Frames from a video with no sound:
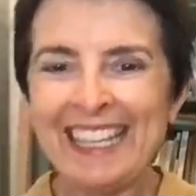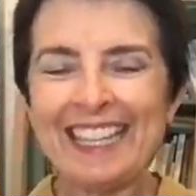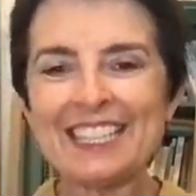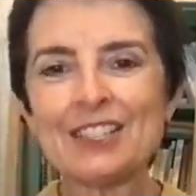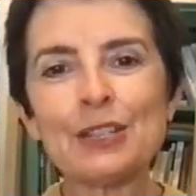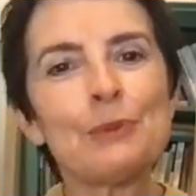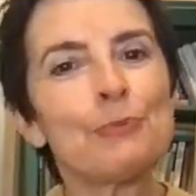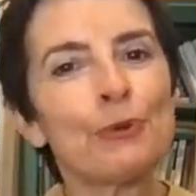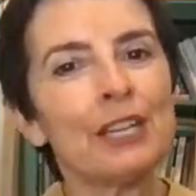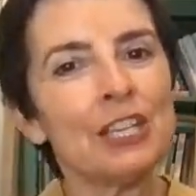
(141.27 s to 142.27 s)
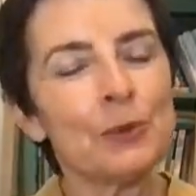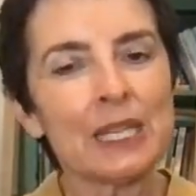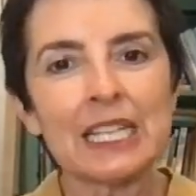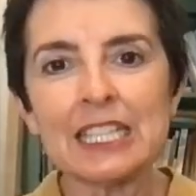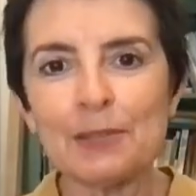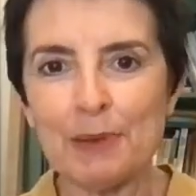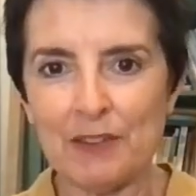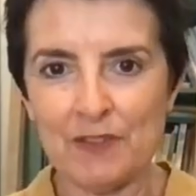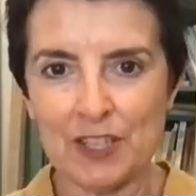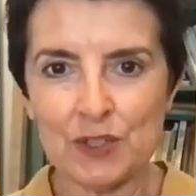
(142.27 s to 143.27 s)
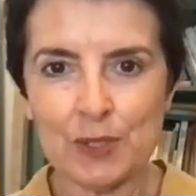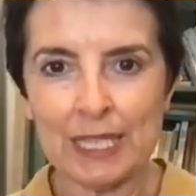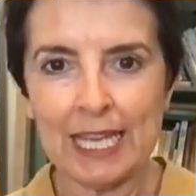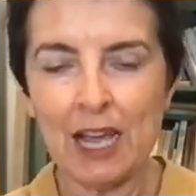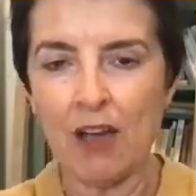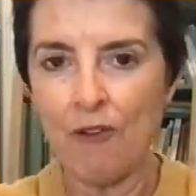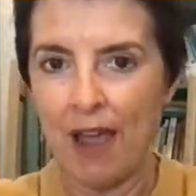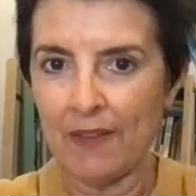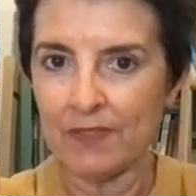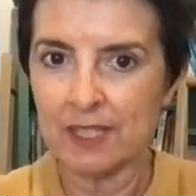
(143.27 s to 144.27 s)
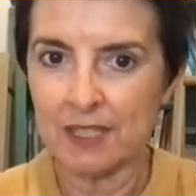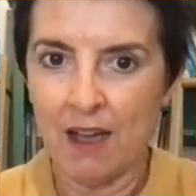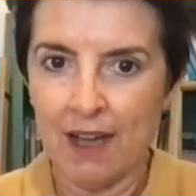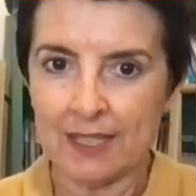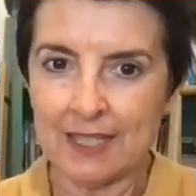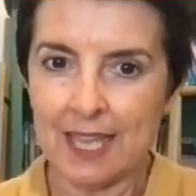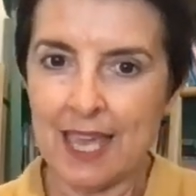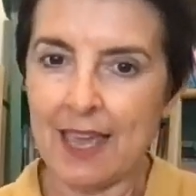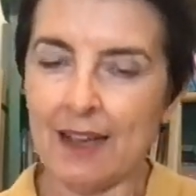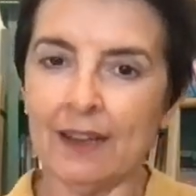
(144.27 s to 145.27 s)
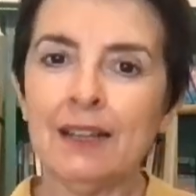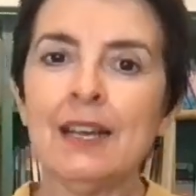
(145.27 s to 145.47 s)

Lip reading: They're just going to bring you in a little bit visually around the sides here.